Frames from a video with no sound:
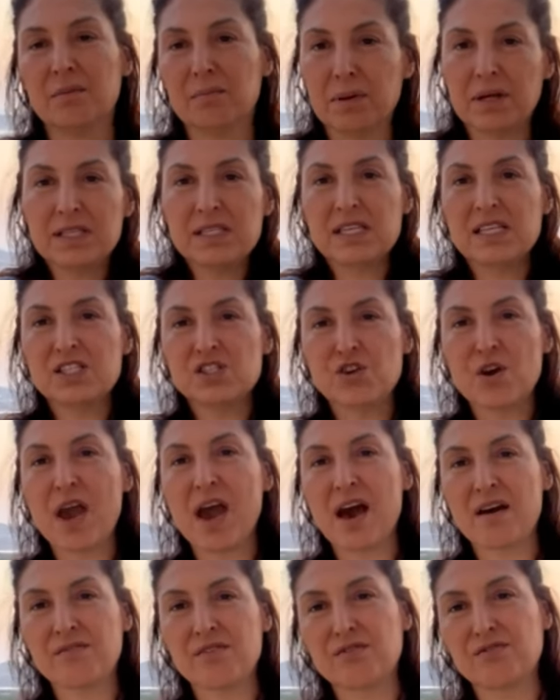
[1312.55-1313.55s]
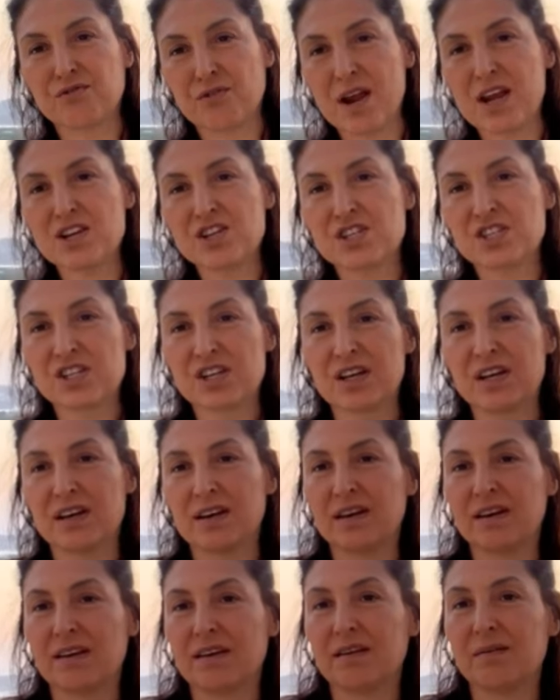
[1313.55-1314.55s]
But since you have a fresh
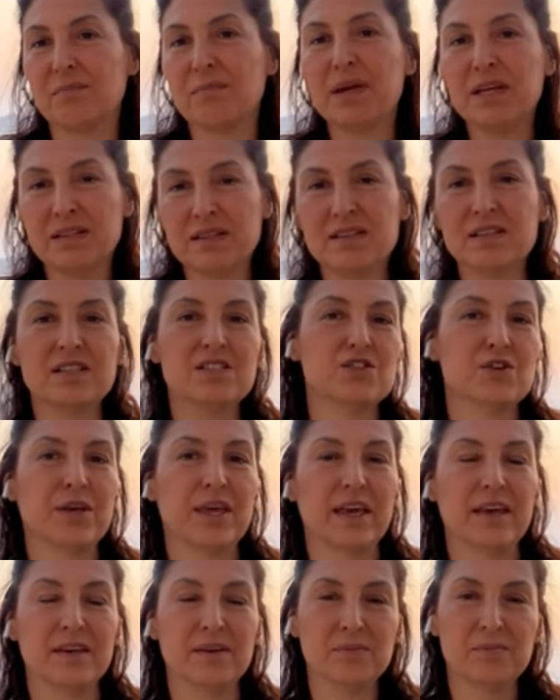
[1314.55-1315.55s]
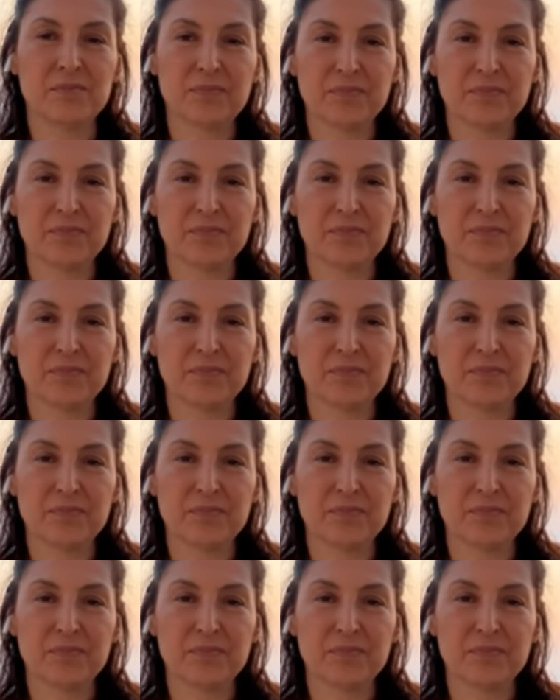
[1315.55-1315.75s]
uh, mint, it's okay.